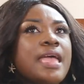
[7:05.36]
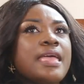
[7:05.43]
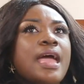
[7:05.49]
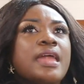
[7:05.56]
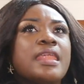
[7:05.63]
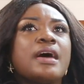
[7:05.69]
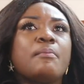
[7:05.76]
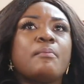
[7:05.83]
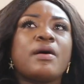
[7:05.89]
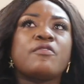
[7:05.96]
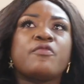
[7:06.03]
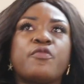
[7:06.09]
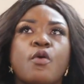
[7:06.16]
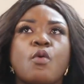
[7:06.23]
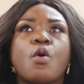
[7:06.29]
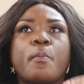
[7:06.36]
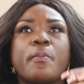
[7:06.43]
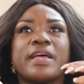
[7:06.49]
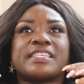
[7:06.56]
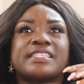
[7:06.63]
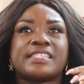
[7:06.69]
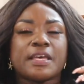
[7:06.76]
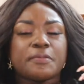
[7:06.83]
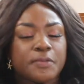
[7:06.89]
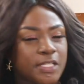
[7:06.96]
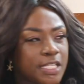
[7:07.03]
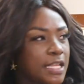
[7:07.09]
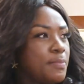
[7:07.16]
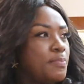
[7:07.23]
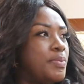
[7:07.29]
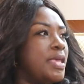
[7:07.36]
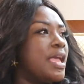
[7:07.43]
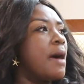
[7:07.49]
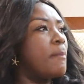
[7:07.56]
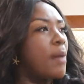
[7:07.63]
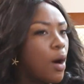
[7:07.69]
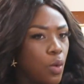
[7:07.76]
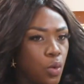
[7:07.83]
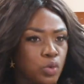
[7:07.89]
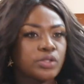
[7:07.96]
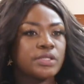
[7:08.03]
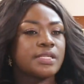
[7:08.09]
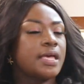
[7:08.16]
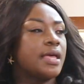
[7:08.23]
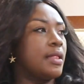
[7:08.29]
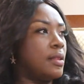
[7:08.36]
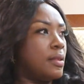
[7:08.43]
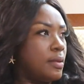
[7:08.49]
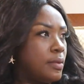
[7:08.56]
Eh yeah na man for perception be about hotel.